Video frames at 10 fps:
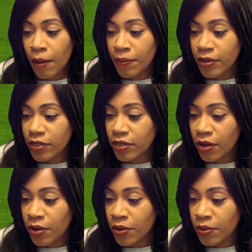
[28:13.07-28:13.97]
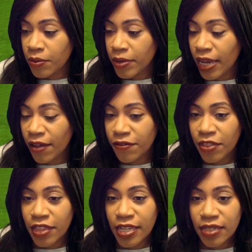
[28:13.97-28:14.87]
So we
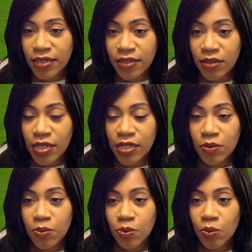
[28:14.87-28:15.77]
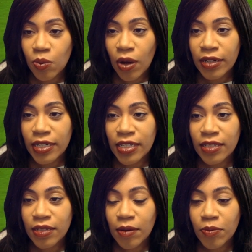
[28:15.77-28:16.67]
have this one
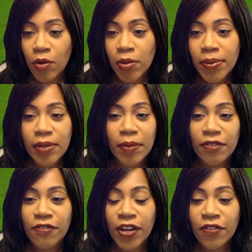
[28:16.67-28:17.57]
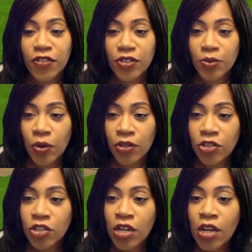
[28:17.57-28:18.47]
is probably my favourite
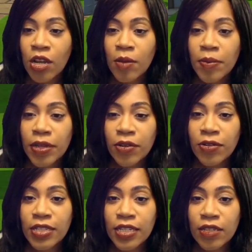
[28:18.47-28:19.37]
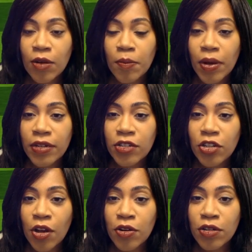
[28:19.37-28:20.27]
swatch because it's our mud
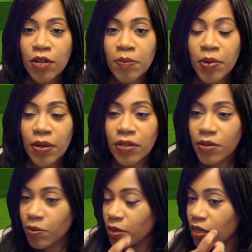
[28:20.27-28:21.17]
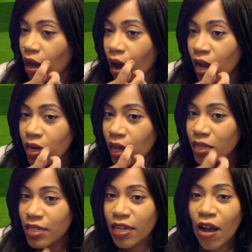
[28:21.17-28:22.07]
tone, but with the
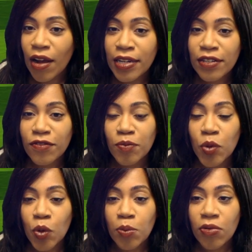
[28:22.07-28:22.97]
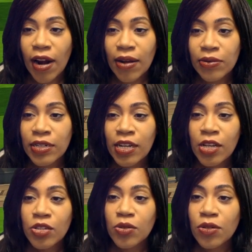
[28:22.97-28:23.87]
highlights they're kind of more brown,
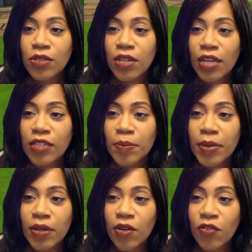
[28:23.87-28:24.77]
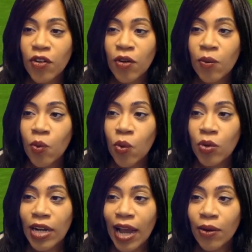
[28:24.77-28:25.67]
so it looks like it's a bit of a
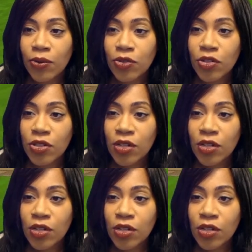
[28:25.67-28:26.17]
worn out